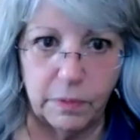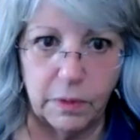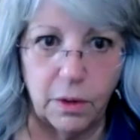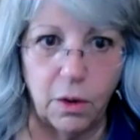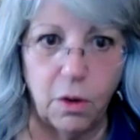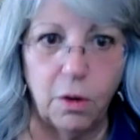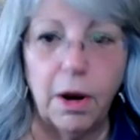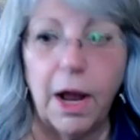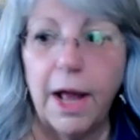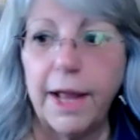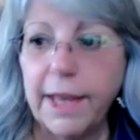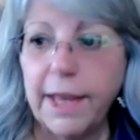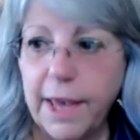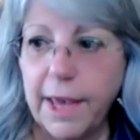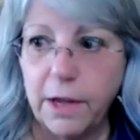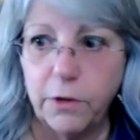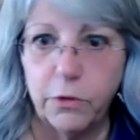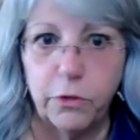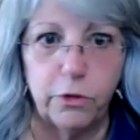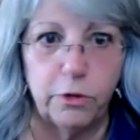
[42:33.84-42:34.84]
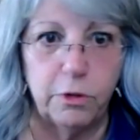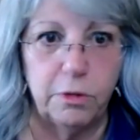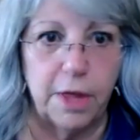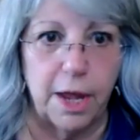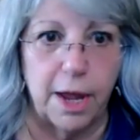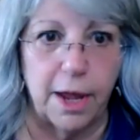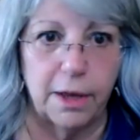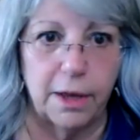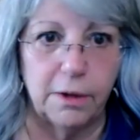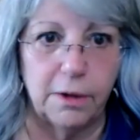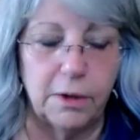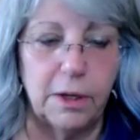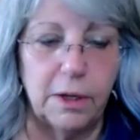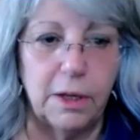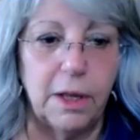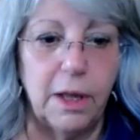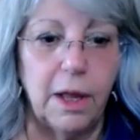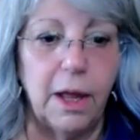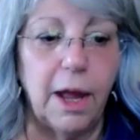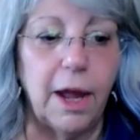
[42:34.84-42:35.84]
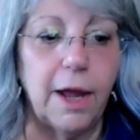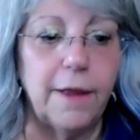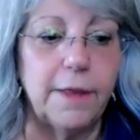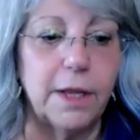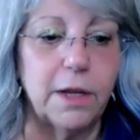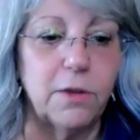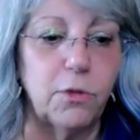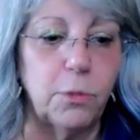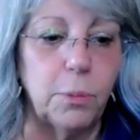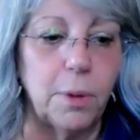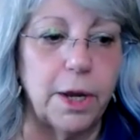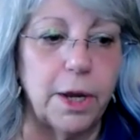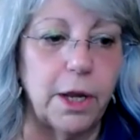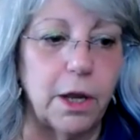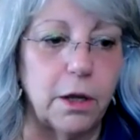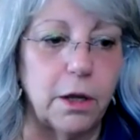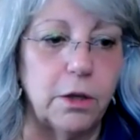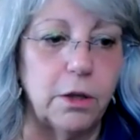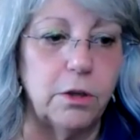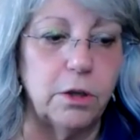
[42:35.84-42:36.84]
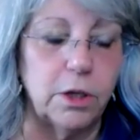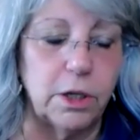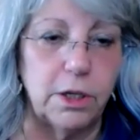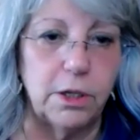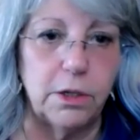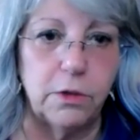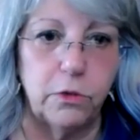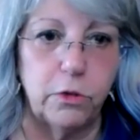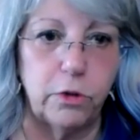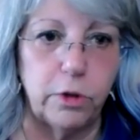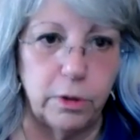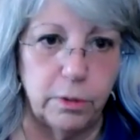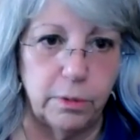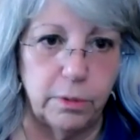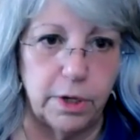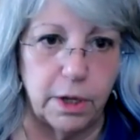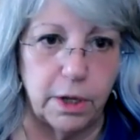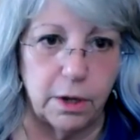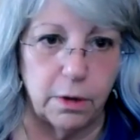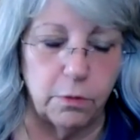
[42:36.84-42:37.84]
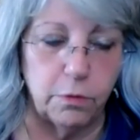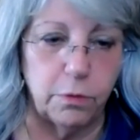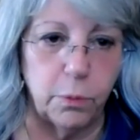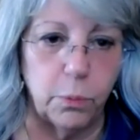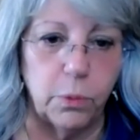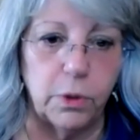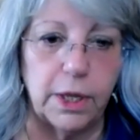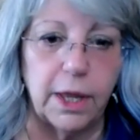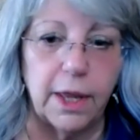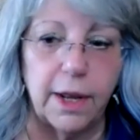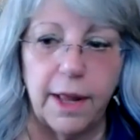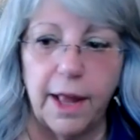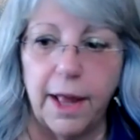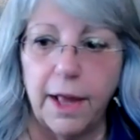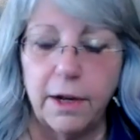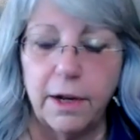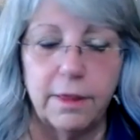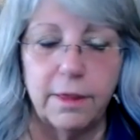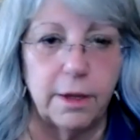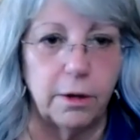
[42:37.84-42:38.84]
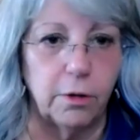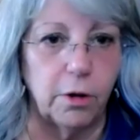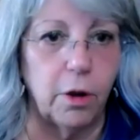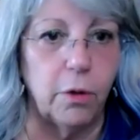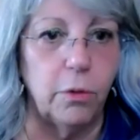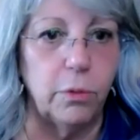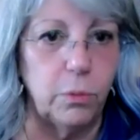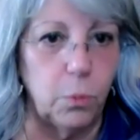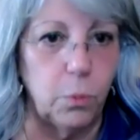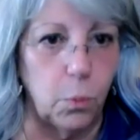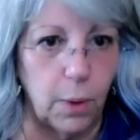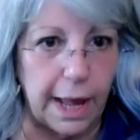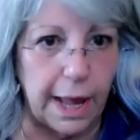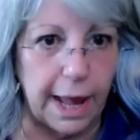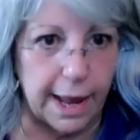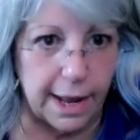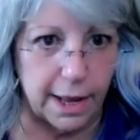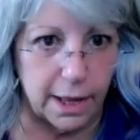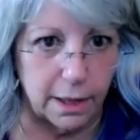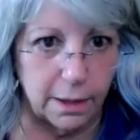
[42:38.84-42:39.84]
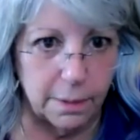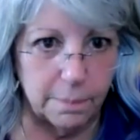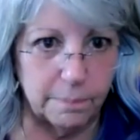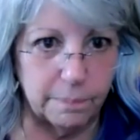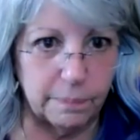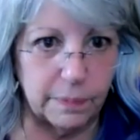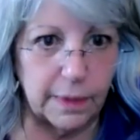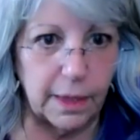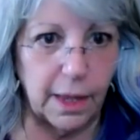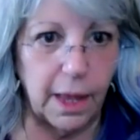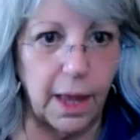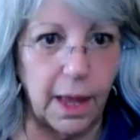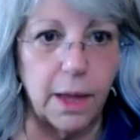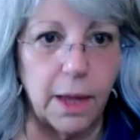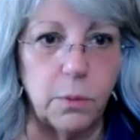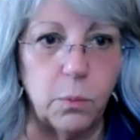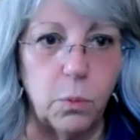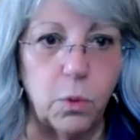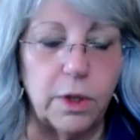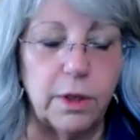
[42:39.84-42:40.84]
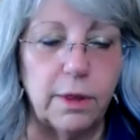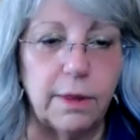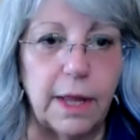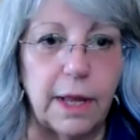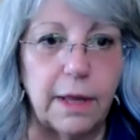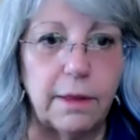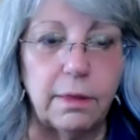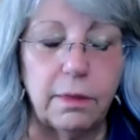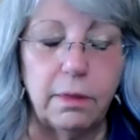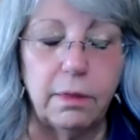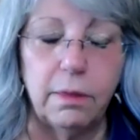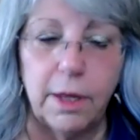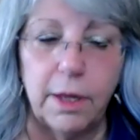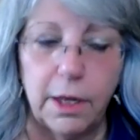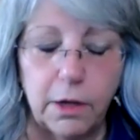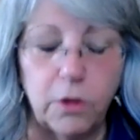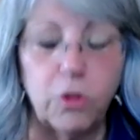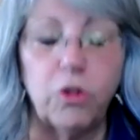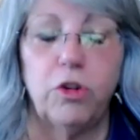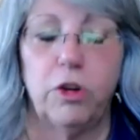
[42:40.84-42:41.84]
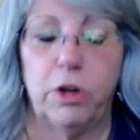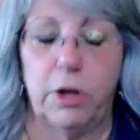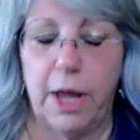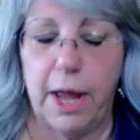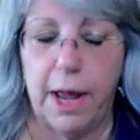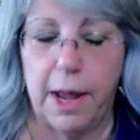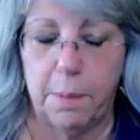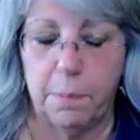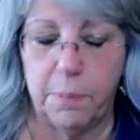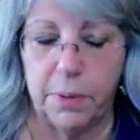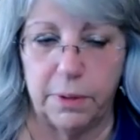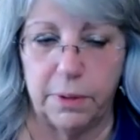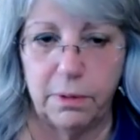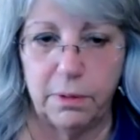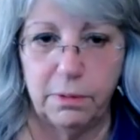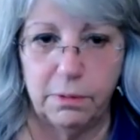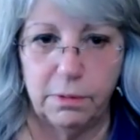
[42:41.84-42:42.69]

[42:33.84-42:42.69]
Or I can't do that. And that's why a good intuitive will get out of their own way and what they think should happen